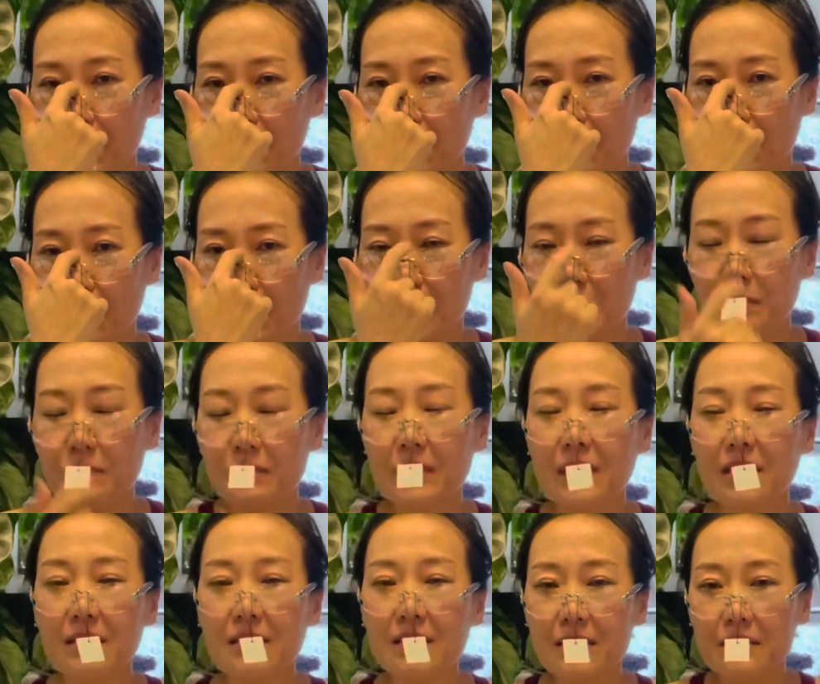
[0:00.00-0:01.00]
nose
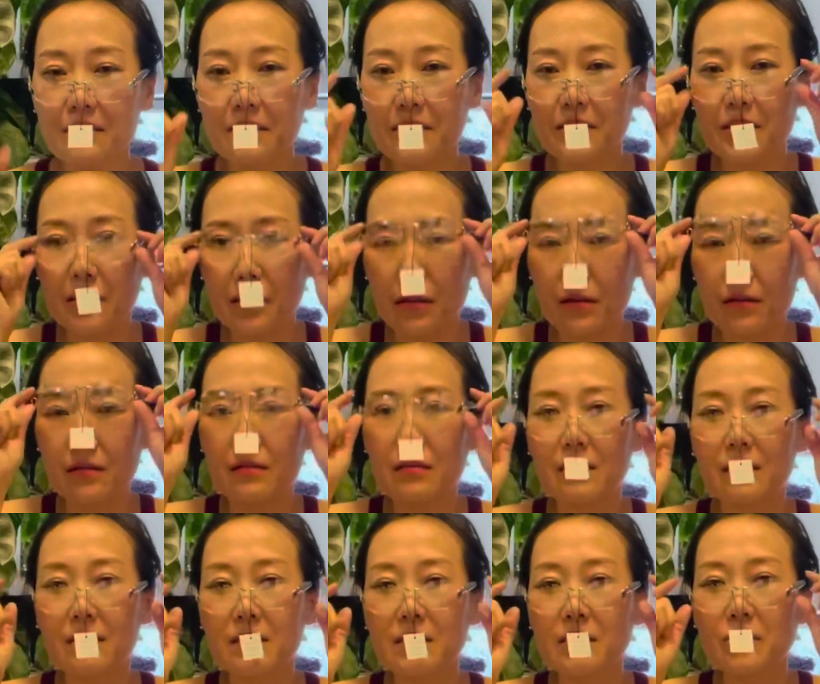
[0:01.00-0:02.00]
bridge, so
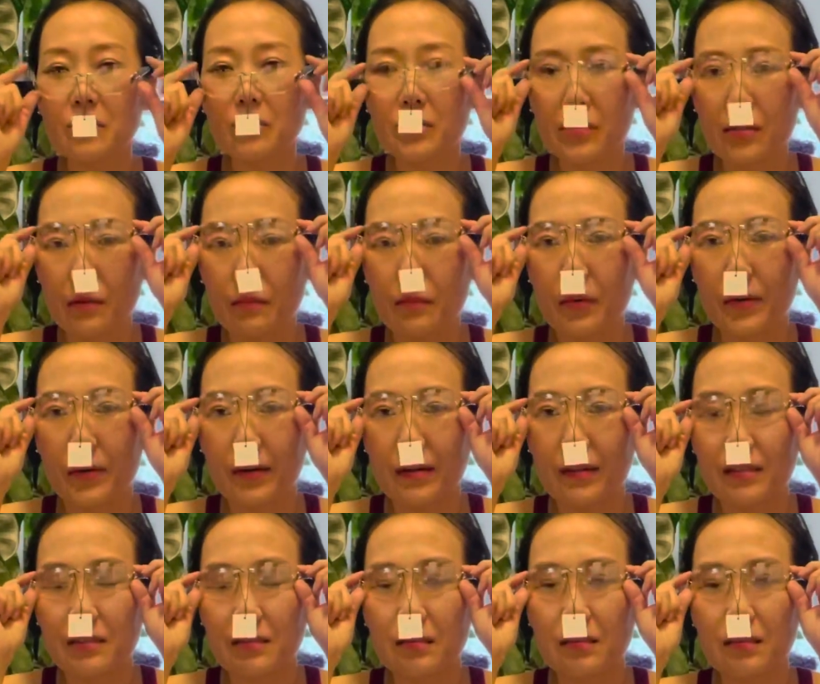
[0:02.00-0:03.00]
there's no
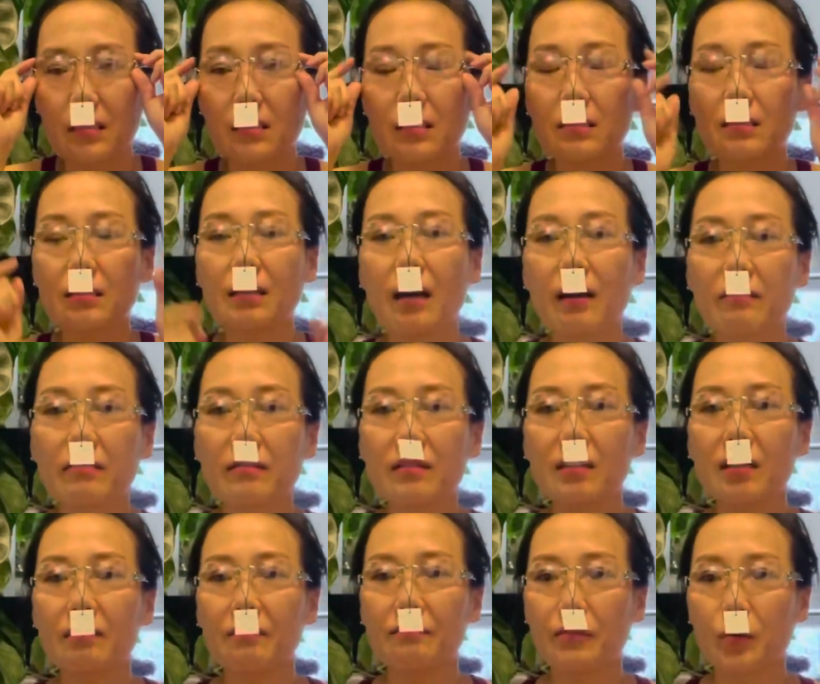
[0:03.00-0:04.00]
support. This is
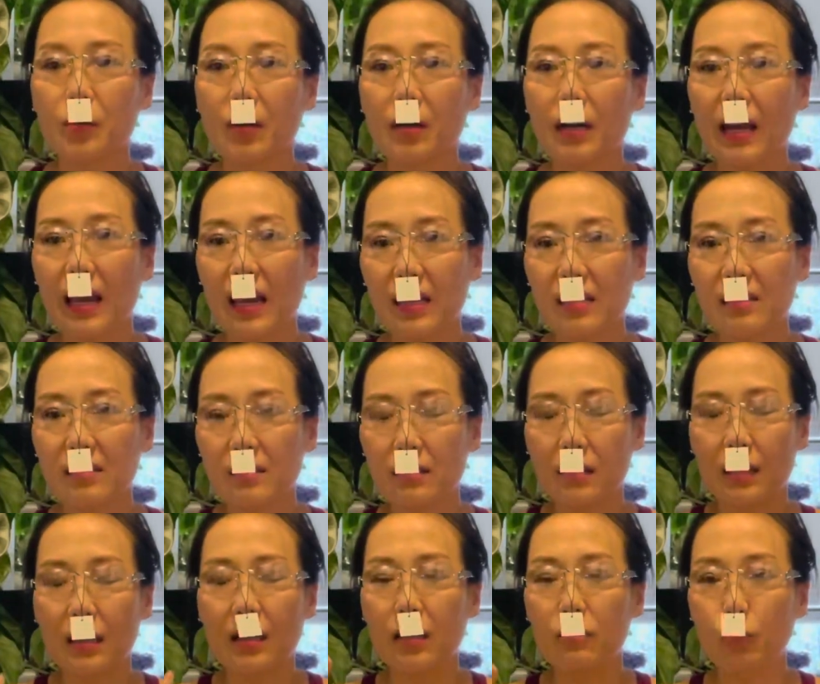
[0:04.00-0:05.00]
definitely for
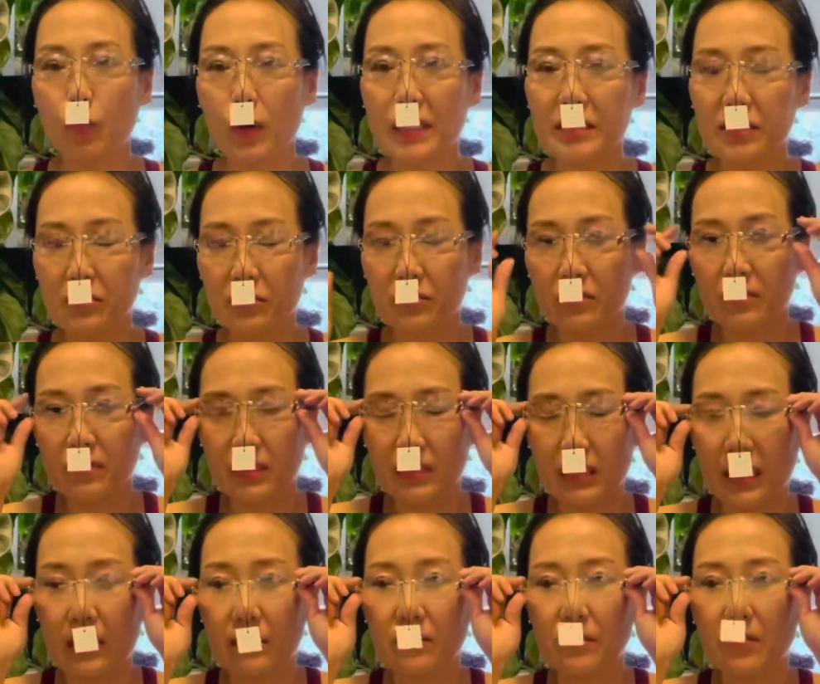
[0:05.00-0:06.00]
Western
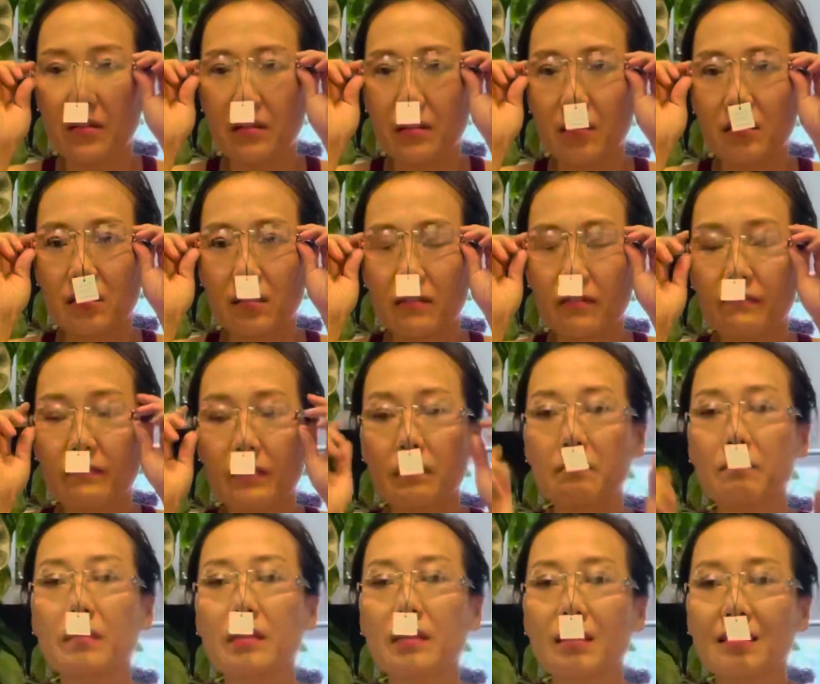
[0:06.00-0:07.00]
styles. It doesn't
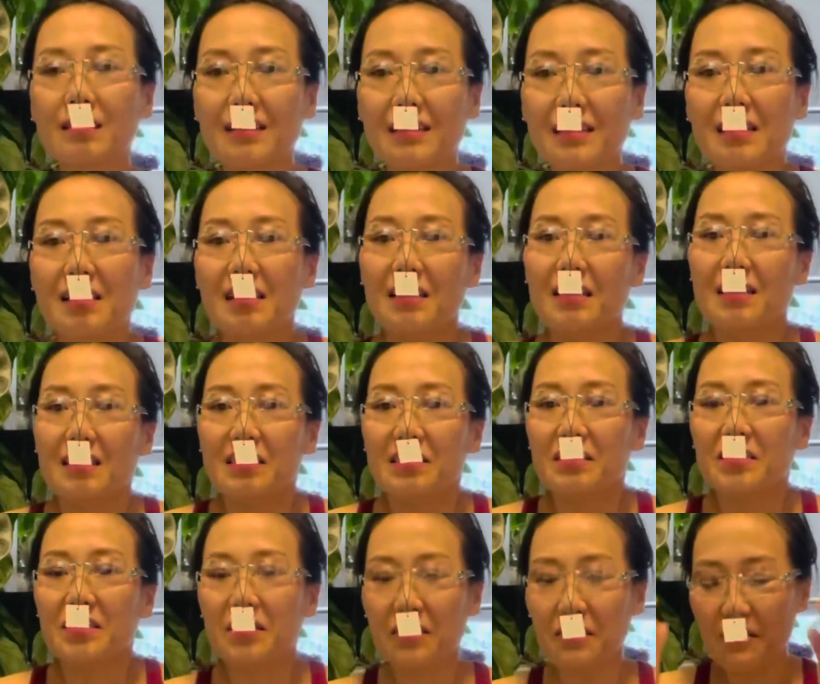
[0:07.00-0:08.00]
fit me.
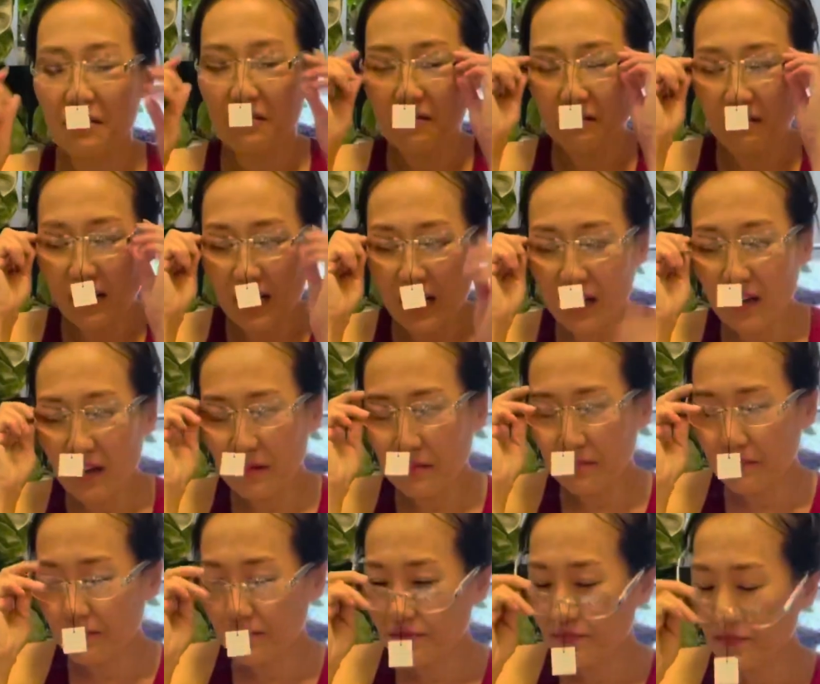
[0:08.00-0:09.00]
So, well,
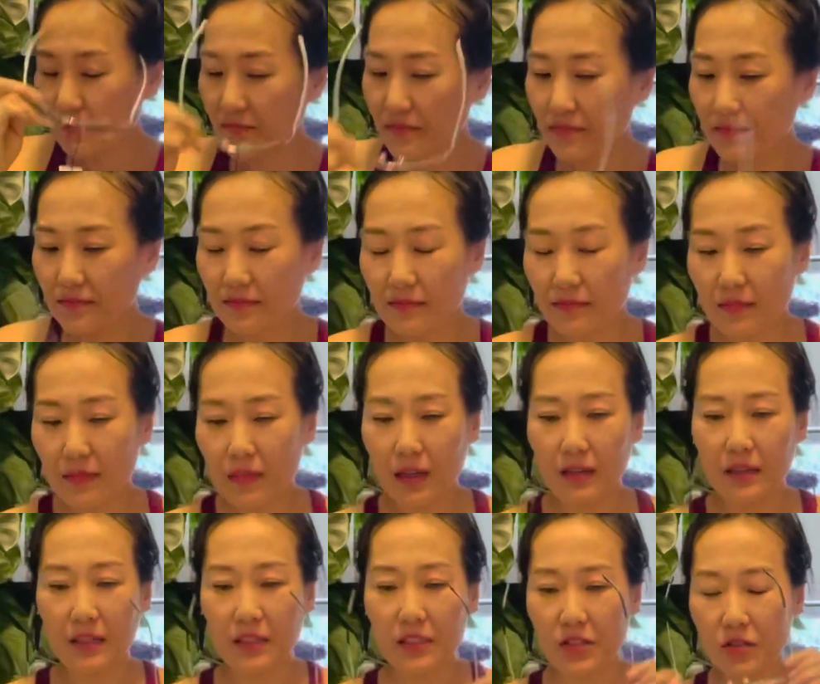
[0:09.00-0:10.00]

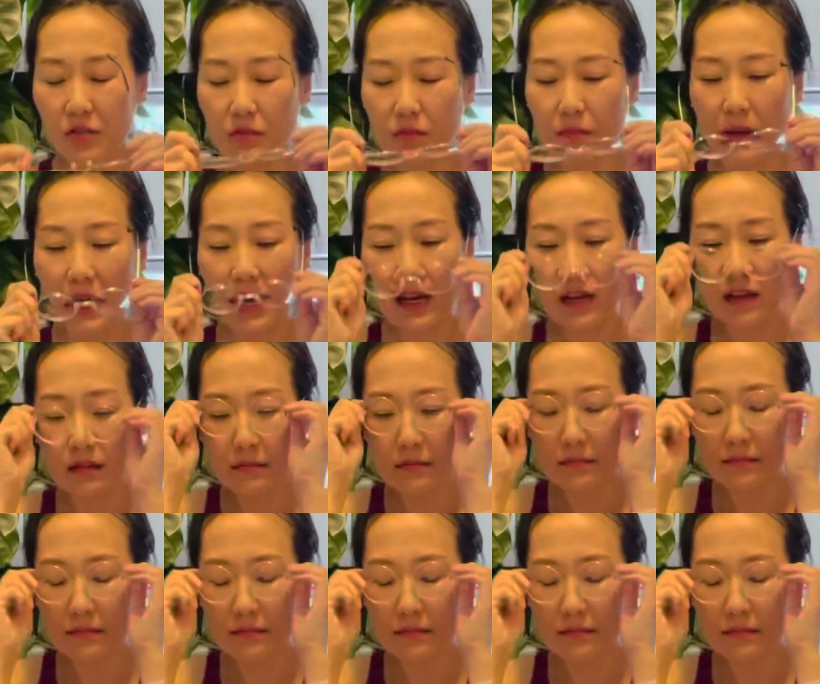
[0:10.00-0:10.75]
that's too bad.